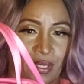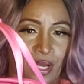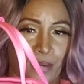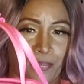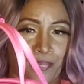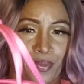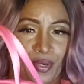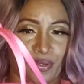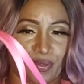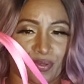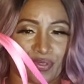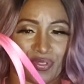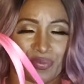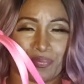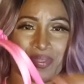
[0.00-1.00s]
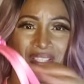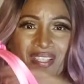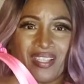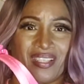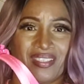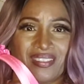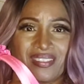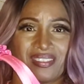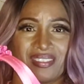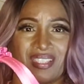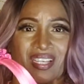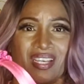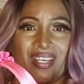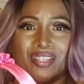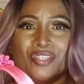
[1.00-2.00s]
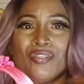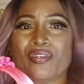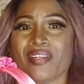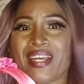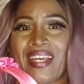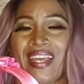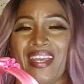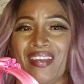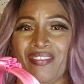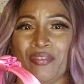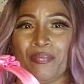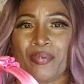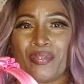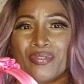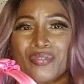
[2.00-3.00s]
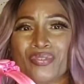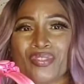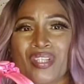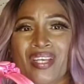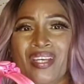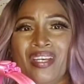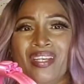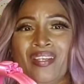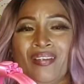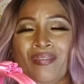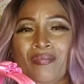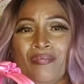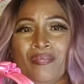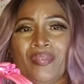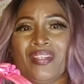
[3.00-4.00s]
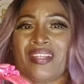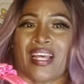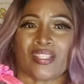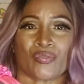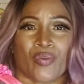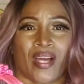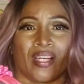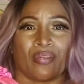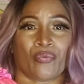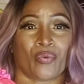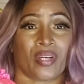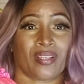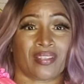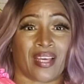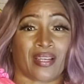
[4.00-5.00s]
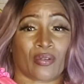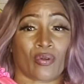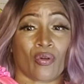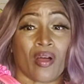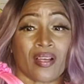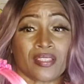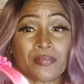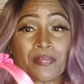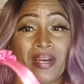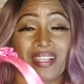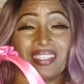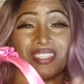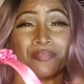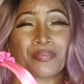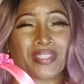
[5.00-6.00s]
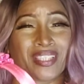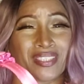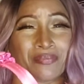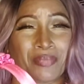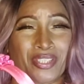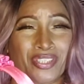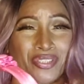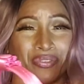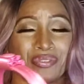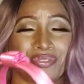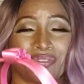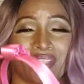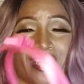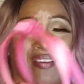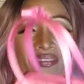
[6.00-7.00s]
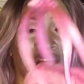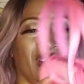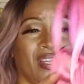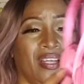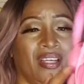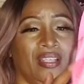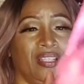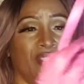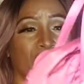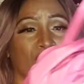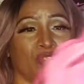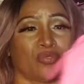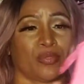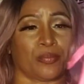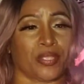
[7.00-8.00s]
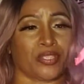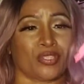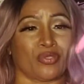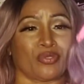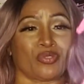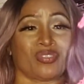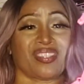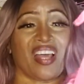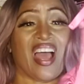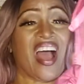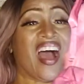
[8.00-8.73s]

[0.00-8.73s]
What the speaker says: a purse because, you know, like a heavy purse. And that's why I wear a lot of crossbodies, because of my shoulders. I have issues with my shoulders.